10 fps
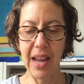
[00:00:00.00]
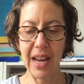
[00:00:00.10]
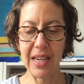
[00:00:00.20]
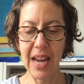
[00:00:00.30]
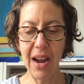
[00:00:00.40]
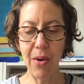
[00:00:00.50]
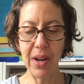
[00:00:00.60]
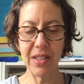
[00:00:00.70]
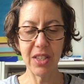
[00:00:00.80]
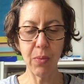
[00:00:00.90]
and down
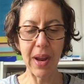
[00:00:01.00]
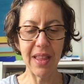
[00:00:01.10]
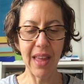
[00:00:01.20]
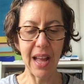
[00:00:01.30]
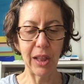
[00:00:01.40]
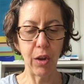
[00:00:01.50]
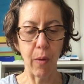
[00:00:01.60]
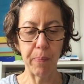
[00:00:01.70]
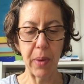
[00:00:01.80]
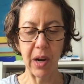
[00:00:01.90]
and swing that
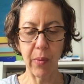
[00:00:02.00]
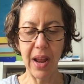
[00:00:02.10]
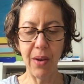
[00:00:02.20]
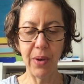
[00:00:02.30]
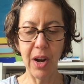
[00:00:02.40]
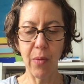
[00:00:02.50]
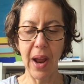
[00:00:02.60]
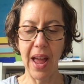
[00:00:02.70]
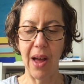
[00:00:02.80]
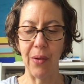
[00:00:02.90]
loop and
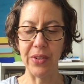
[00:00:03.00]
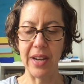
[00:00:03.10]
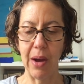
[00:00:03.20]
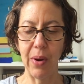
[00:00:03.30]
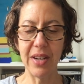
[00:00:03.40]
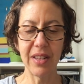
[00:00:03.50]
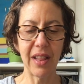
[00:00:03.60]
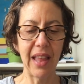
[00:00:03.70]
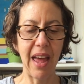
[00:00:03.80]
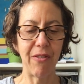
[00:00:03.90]
around. Now into the
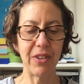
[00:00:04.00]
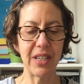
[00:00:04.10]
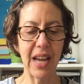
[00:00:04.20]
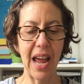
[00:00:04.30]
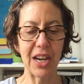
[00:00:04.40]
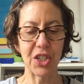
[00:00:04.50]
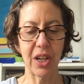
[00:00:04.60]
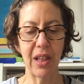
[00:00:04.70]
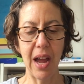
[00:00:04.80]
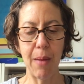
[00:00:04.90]
left, attach,
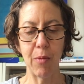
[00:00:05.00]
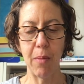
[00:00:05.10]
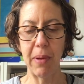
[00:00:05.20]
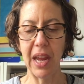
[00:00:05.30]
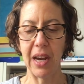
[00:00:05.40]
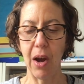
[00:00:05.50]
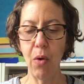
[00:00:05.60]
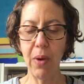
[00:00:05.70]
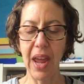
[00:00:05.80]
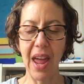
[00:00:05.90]
climb, repeat.
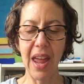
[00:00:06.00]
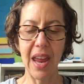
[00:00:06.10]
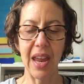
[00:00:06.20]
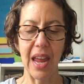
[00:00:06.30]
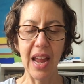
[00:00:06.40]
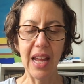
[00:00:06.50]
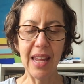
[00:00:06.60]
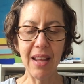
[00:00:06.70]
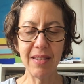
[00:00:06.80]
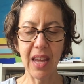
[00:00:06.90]
Okay,
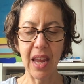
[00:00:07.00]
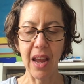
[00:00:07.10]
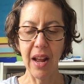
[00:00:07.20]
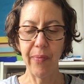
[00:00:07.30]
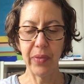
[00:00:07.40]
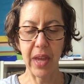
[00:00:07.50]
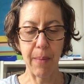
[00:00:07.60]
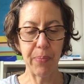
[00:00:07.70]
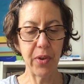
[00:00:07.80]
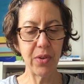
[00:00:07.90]
easy.
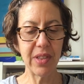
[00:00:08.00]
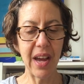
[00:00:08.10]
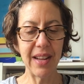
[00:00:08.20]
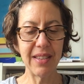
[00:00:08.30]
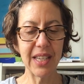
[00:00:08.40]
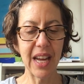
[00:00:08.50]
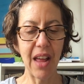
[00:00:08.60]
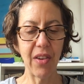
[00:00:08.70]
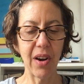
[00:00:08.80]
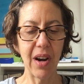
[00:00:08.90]
Keep those lines
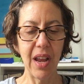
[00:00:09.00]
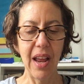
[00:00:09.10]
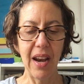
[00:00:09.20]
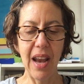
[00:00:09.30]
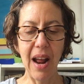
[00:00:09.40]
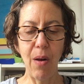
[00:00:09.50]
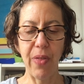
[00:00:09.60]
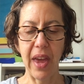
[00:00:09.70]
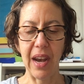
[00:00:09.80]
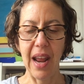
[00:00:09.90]
together. Now
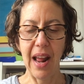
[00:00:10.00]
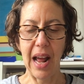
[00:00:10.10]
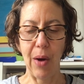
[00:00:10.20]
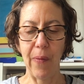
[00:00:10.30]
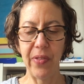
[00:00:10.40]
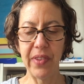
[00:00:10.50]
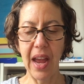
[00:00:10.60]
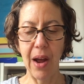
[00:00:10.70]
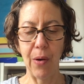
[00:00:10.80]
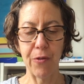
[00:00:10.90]
then, out and
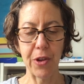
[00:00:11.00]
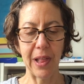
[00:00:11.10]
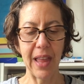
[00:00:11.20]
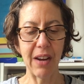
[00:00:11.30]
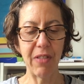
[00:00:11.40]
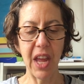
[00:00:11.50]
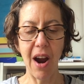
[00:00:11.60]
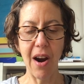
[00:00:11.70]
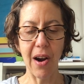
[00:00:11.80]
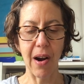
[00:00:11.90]
down for the leg of the
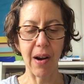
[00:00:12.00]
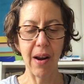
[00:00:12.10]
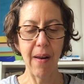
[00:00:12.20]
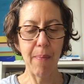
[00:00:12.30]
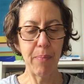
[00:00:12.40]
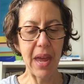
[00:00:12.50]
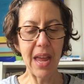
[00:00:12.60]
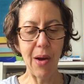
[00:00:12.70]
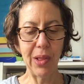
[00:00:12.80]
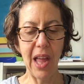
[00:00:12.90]
R. Pay
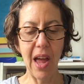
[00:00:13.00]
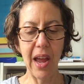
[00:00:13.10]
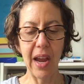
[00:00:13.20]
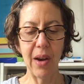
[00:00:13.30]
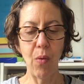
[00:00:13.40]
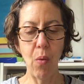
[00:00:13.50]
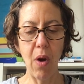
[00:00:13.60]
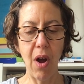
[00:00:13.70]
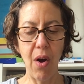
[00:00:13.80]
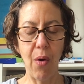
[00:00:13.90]
out line.
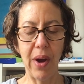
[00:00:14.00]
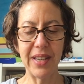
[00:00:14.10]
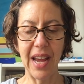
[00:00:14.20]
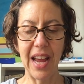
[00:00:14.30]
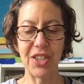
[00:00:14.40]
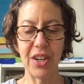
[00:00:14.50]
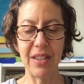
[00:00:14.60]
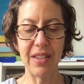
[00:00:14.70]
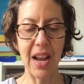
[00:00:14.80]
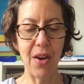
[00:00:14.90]
Whoa, attach,
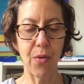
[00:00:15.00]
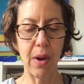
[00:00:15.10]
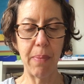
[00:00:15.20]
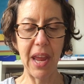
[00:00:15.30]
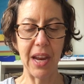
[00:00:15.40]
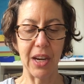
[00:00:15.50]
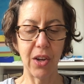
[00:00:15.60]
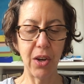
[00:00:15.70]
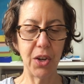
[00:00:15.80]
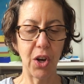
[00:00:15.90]
ascend, repeat.
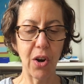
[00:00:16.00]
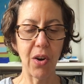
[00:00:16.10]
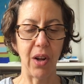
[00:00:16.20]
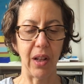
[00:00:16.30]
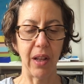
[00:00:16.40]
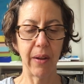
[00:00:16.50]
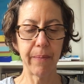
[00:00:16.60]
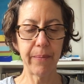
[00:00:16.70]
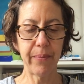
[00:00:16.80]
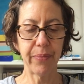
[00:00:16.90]
Good girl.
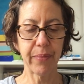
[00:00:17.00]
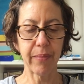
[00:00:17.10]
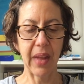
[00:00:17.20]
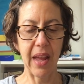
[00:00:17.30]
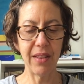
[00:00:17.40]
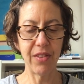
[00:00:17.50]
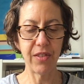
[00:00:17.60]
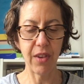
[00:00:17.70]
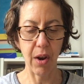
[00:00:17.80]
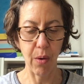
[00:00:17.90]
And
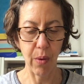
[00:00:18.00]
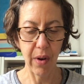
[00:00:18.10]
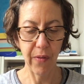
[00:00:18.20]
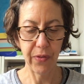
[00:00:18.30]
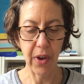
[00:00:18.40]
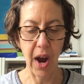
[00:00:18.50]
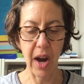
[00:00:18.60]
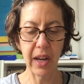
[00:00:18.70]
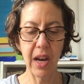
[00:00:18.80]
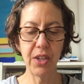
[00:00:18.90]
so,
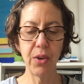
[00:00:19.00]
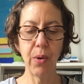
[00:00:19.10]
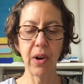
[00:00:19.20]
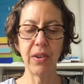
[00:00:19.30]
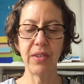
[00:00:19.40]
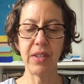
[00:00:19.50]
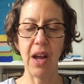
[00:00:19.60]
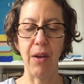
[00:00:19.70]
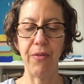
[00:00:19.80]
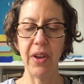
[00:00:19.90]
talking to
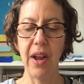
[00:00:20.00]
herself,